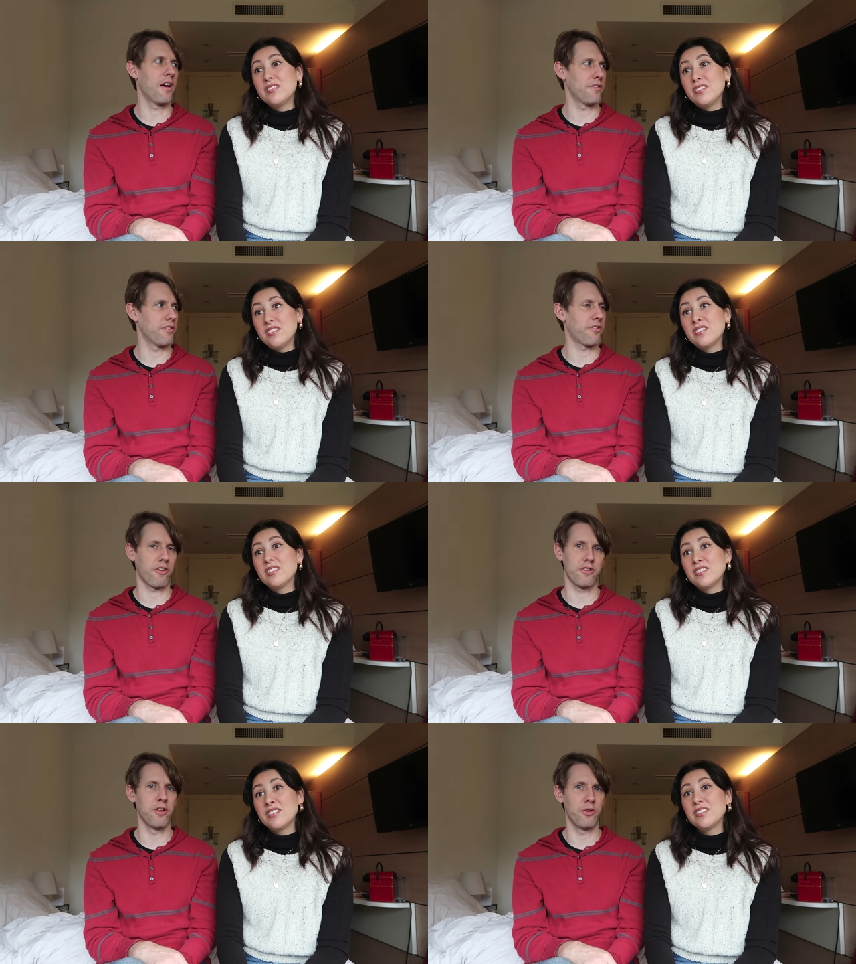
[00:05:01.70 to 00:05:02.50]
Speaker 1: have us
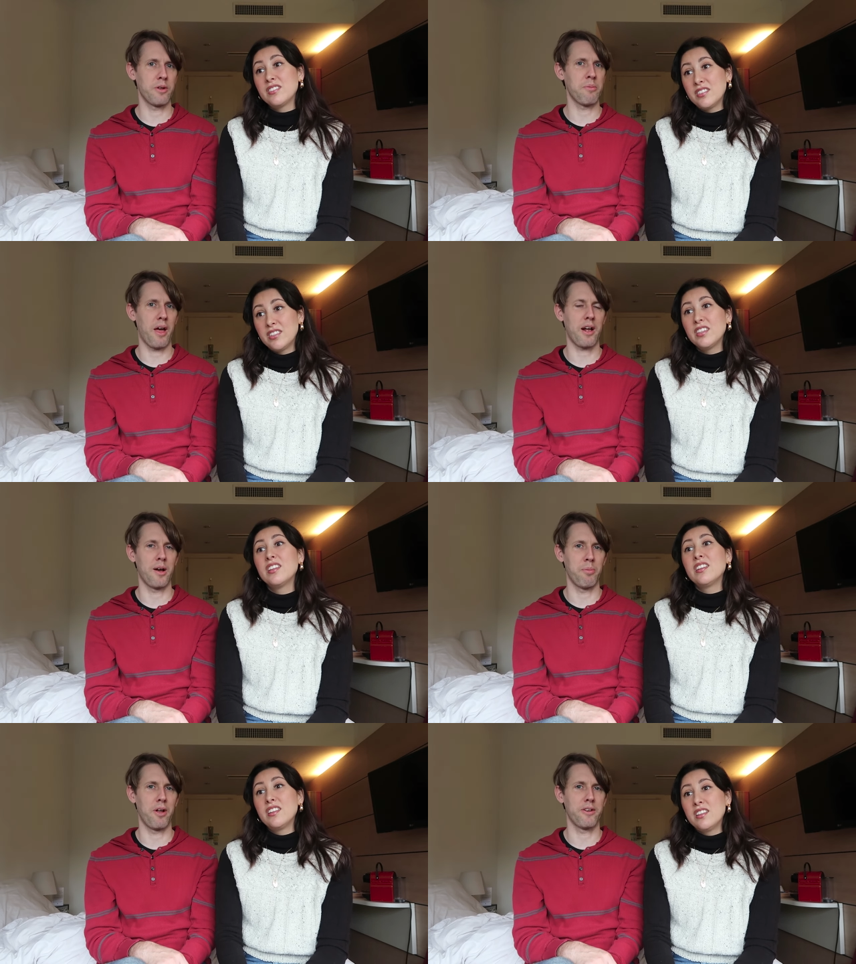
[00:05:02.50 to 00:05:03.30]
start loading back
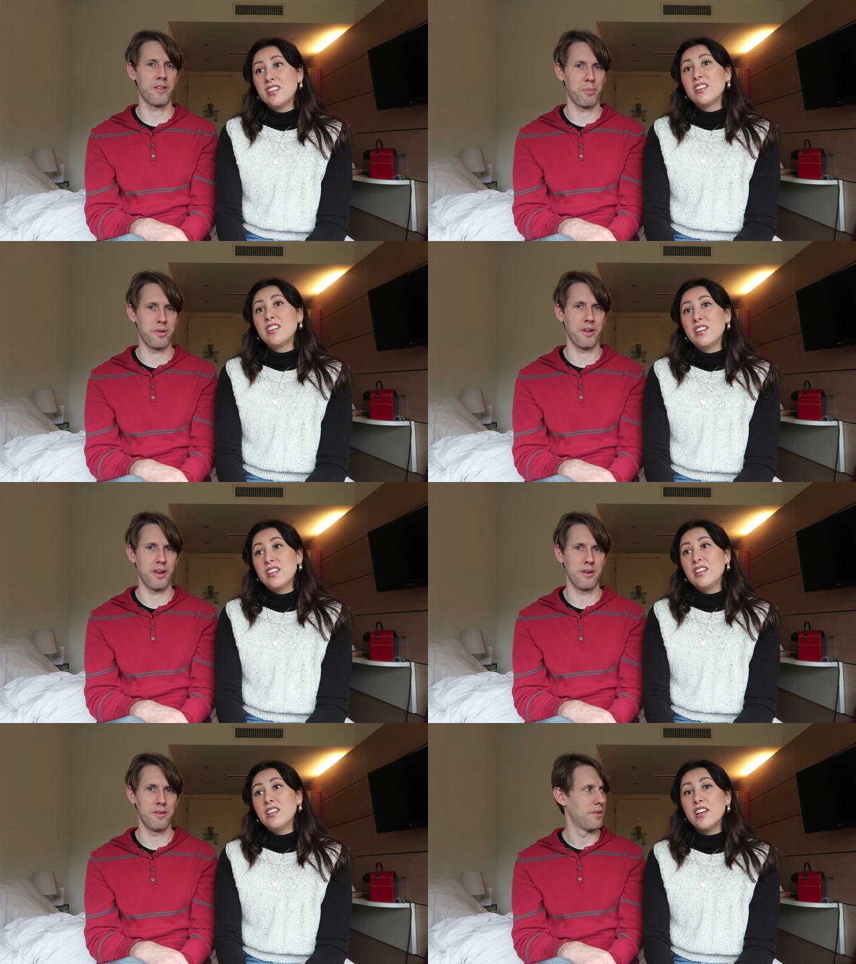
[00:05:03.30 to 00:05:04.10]
up onto the
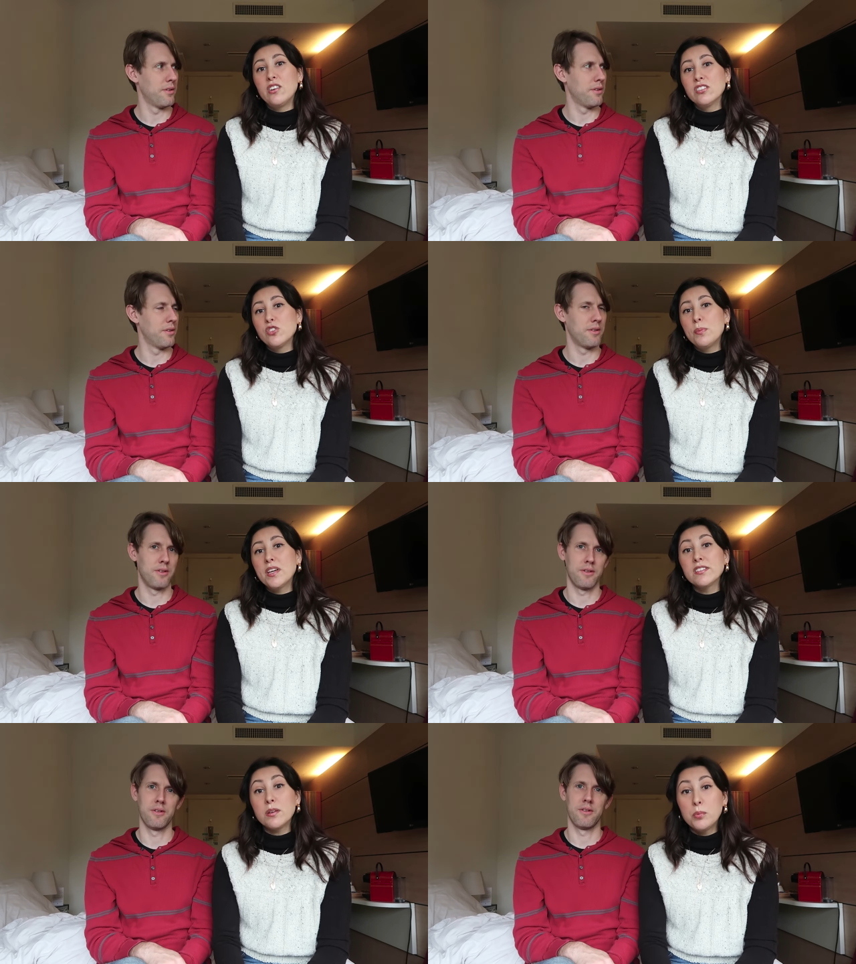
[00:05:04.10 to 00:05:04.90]
plane.
Speaker 2: And also
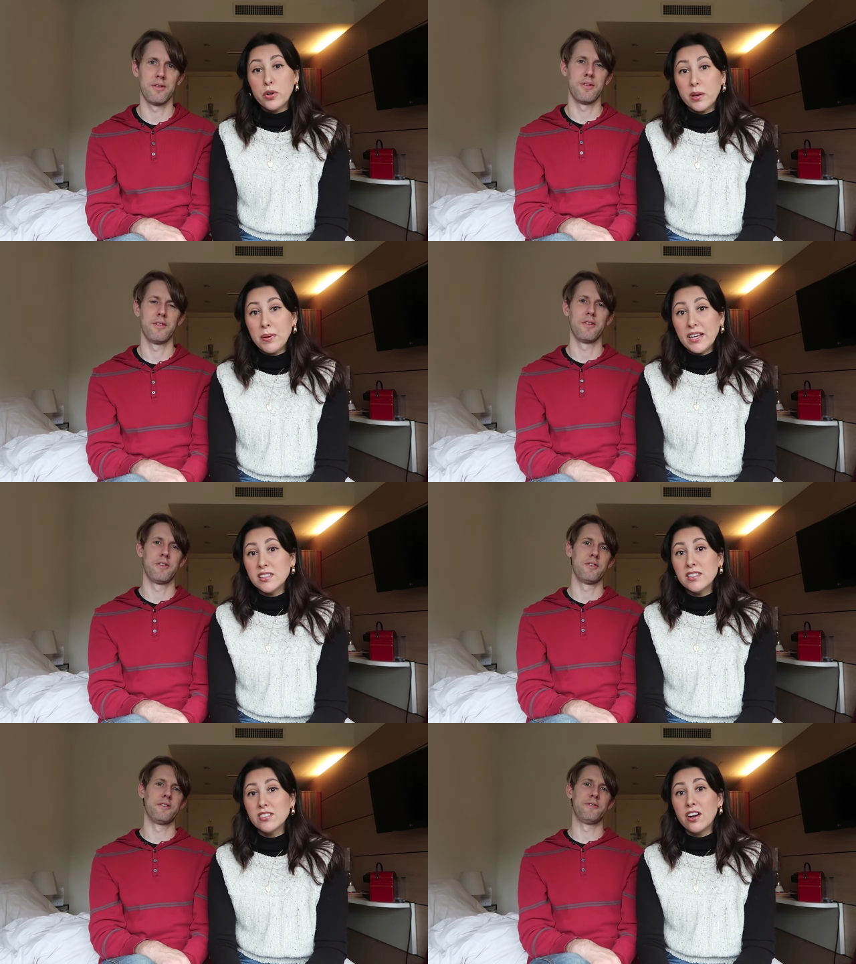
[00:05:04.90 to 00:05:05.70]
because our boarding
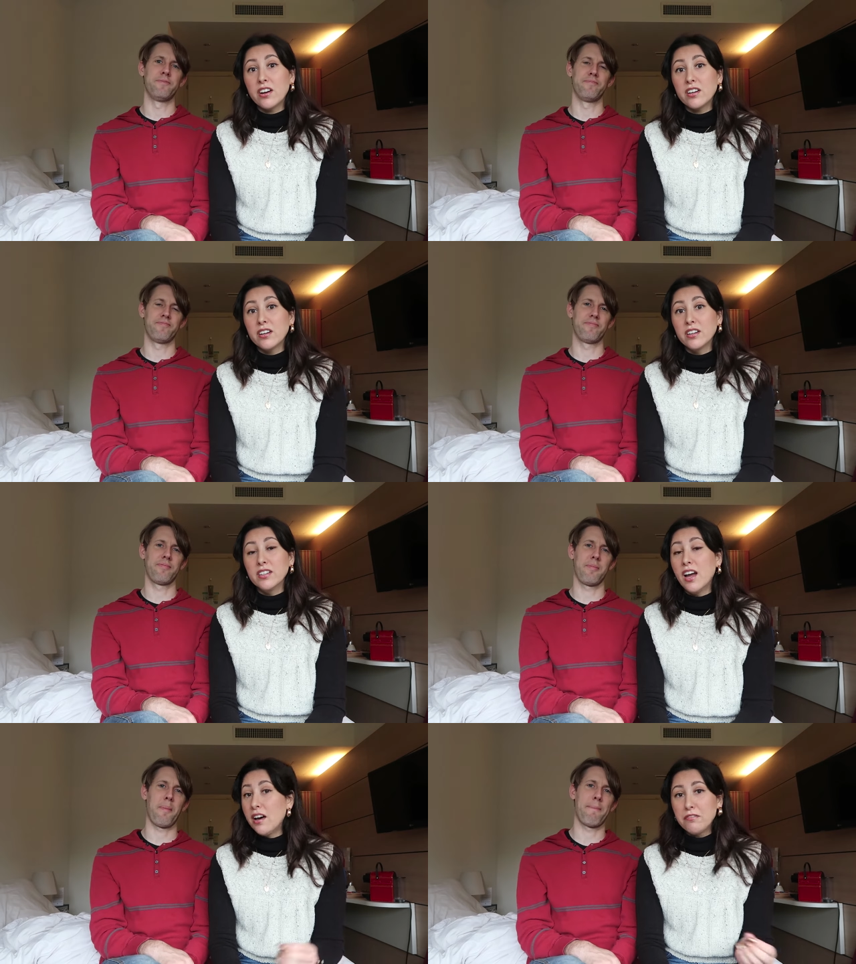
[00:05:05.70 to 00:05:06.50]
passes are
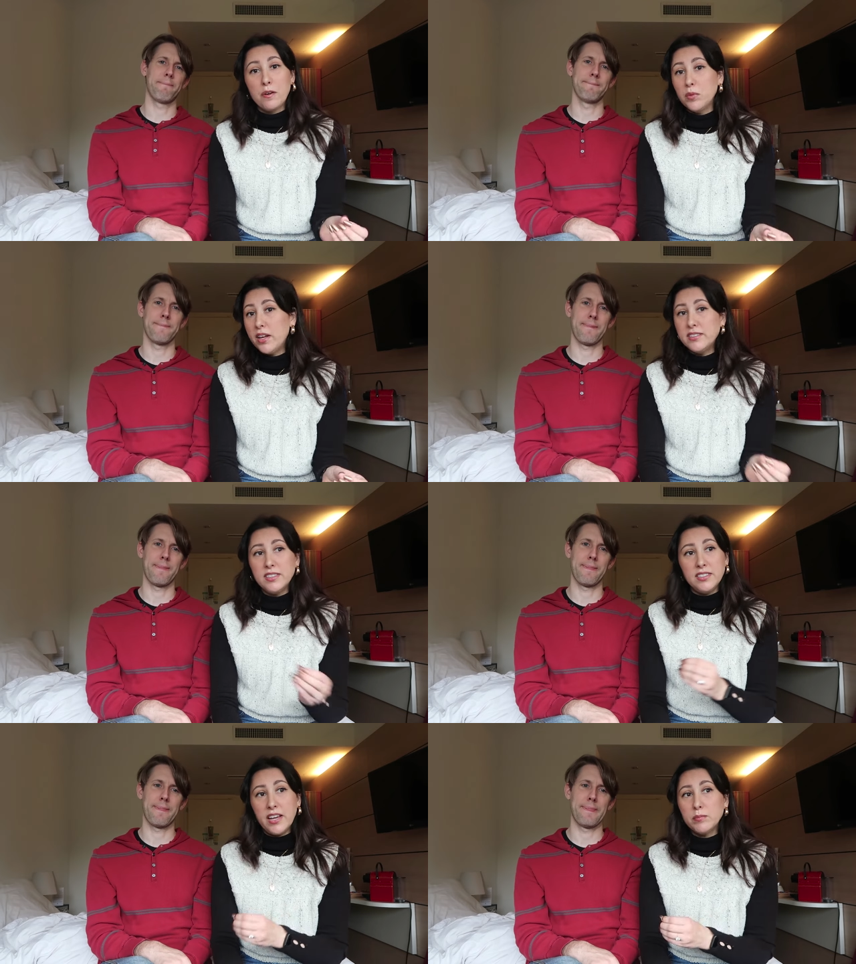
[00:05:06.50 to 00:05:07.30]
not from
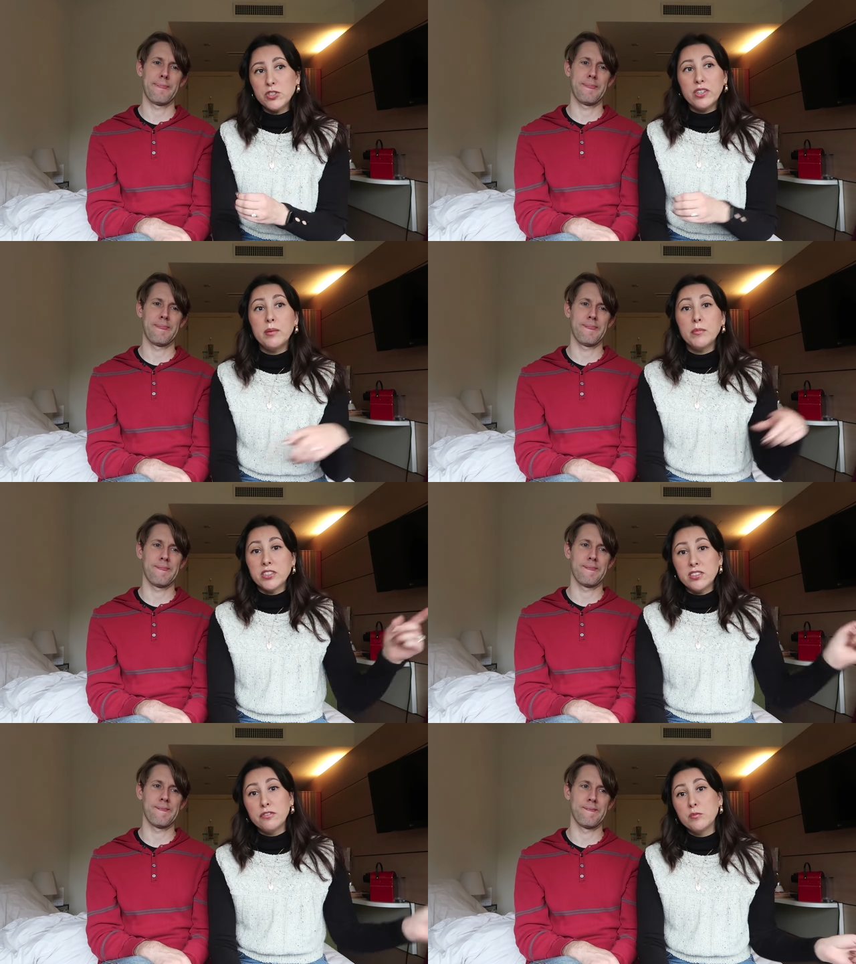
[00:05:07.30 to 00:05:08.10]
London to Amsterdam, they're
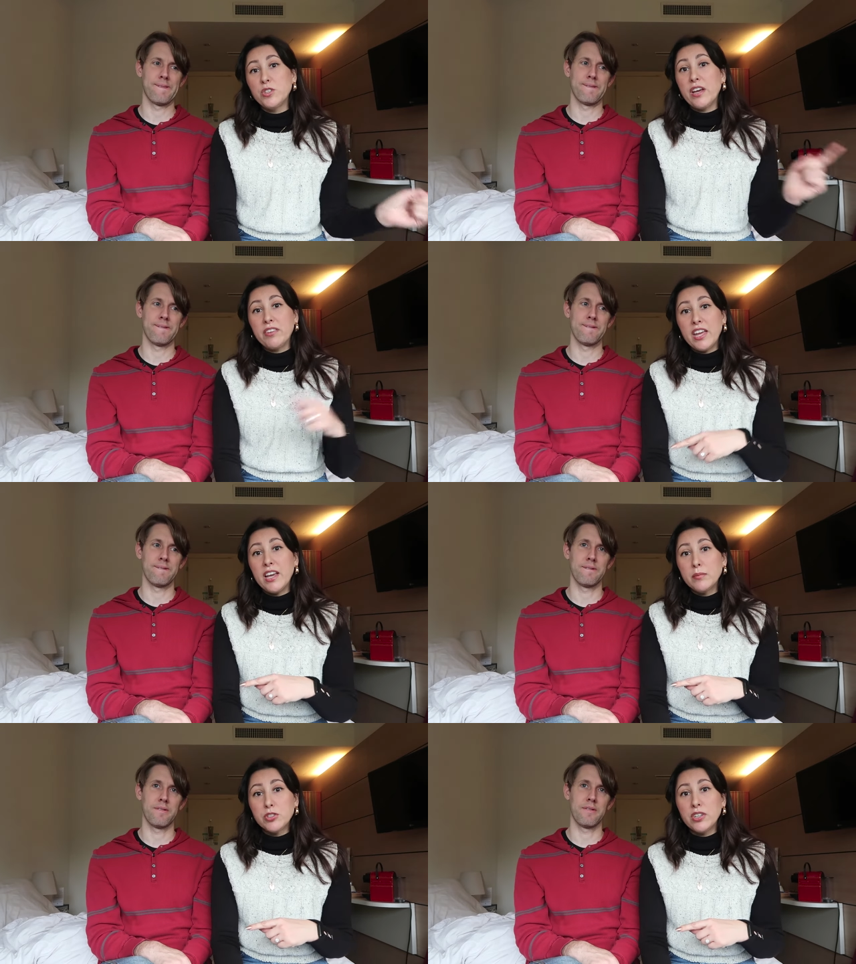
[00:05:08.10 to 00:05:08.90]
still from JFK to
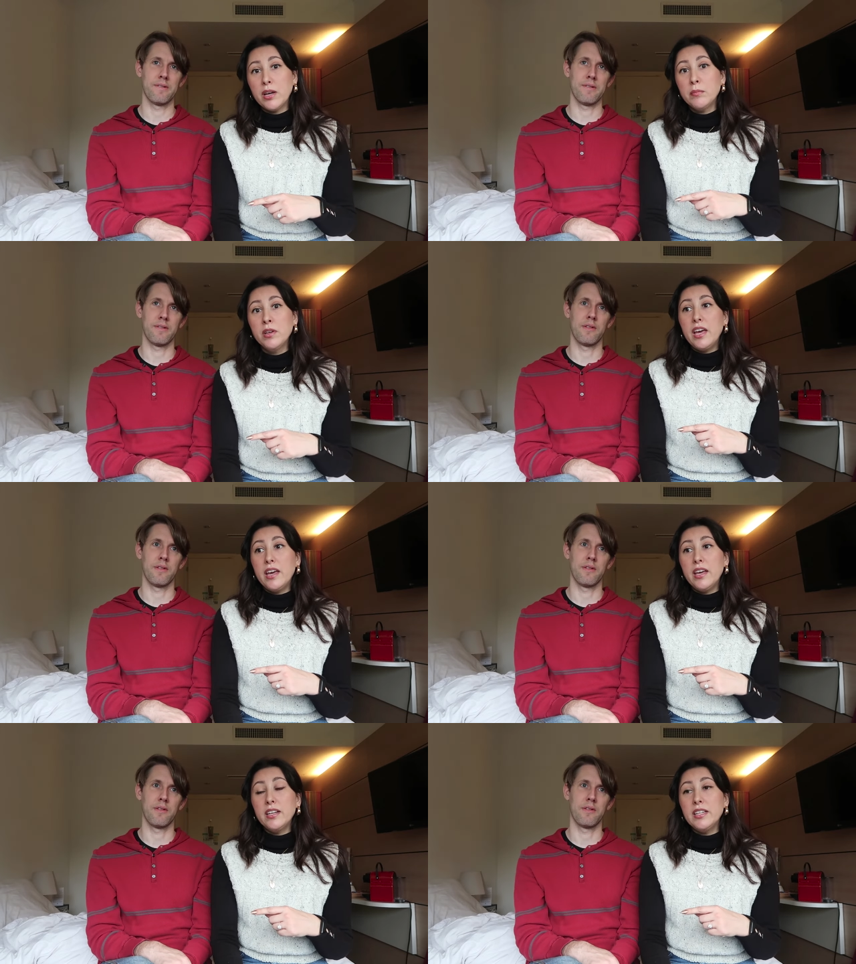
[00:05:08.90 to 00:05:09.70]
Amsterdam,
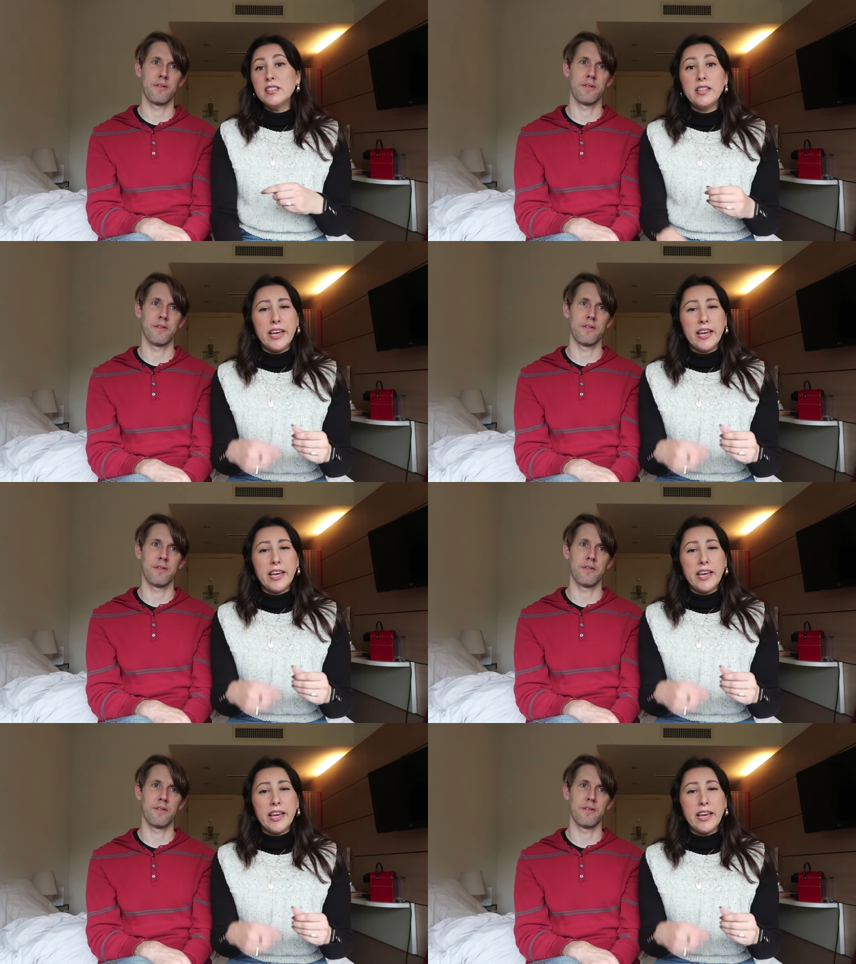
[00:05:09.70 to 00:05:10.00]
they need to